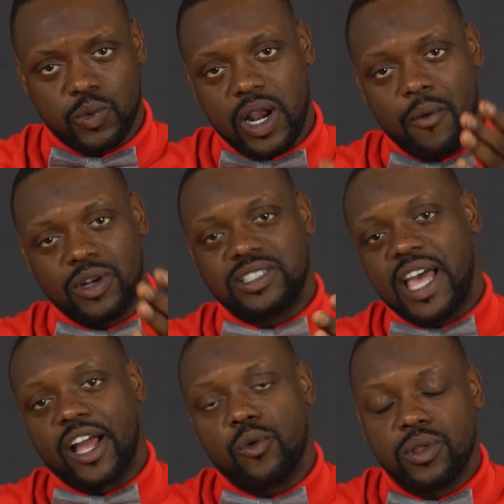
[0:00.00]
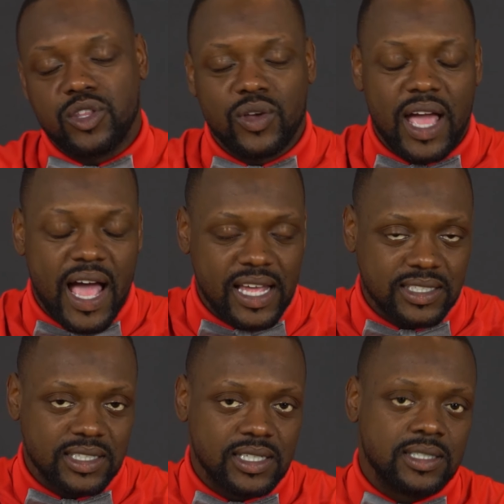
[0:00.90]
what I want to tackle with you
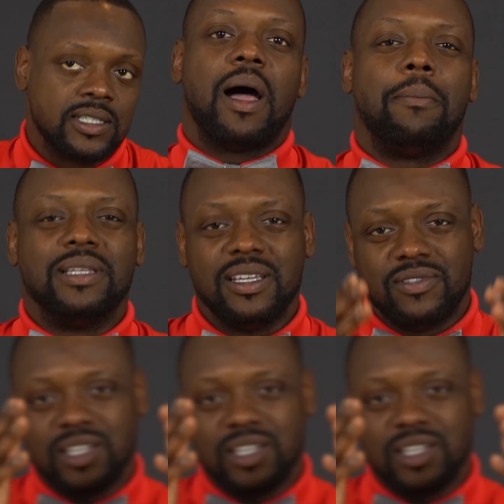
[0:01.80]
guys is I believe